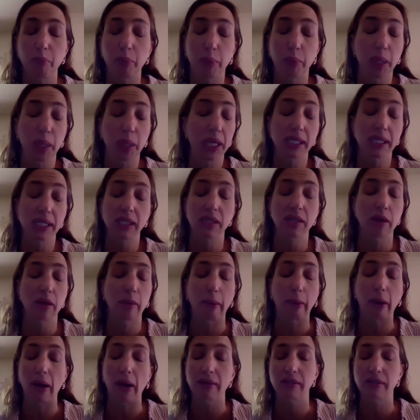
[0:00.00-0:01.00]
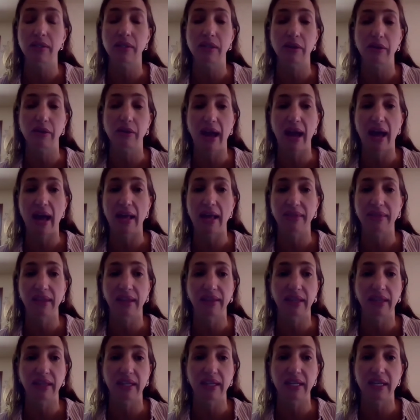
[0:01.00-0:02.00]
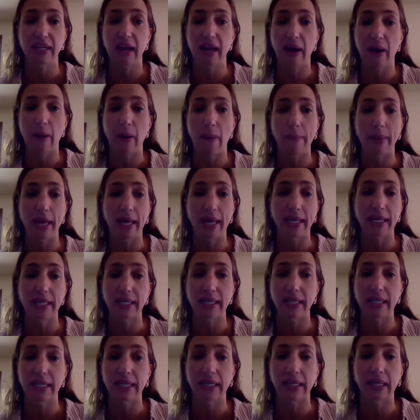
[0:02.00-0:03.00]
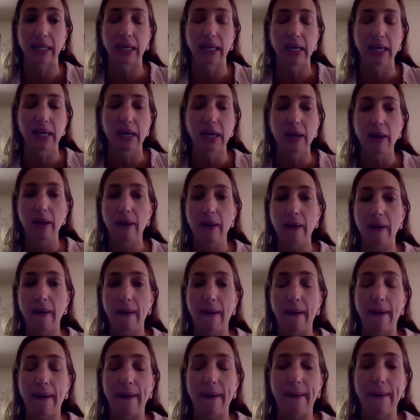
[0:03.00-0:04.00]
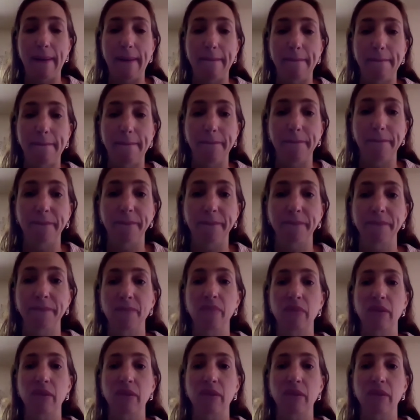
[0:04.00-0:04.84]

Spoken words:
place in their process they're at that they need help editing. And